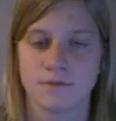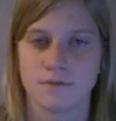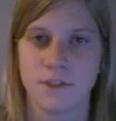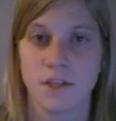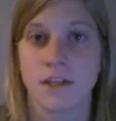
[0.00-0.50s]

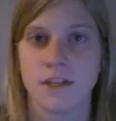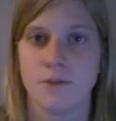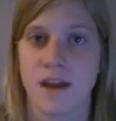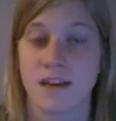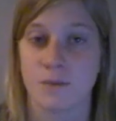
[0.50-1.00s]
physically
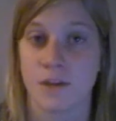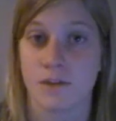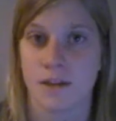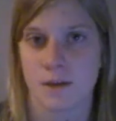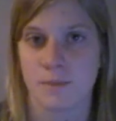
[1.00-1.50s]
draining when you
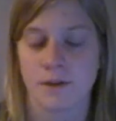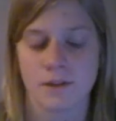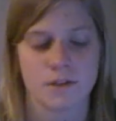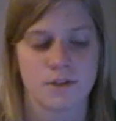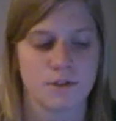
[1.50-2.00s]
think about
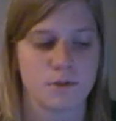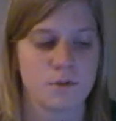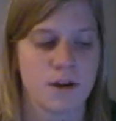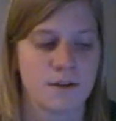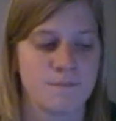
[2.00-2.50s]
it. So